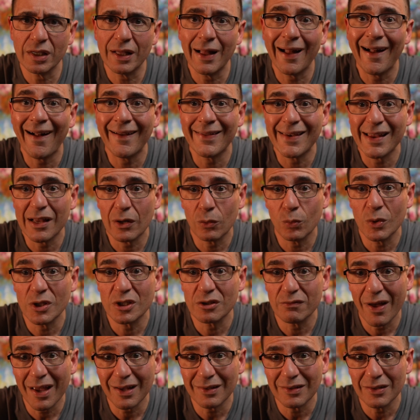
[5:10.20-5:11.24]
the cardiac
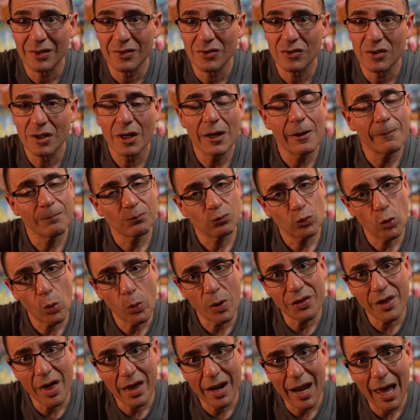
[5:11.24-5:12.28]
risk factors, but
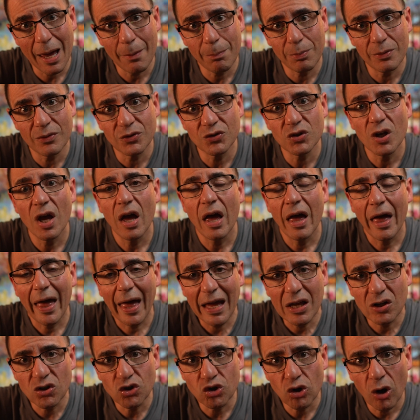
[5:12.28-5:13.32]
when that happens,
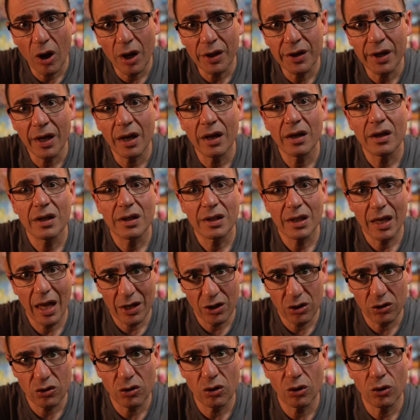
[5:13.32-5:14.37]
angina
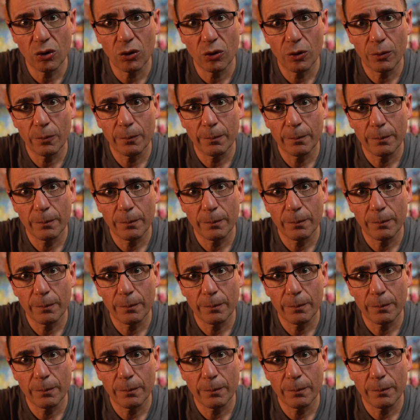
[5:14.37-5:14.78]
can occur.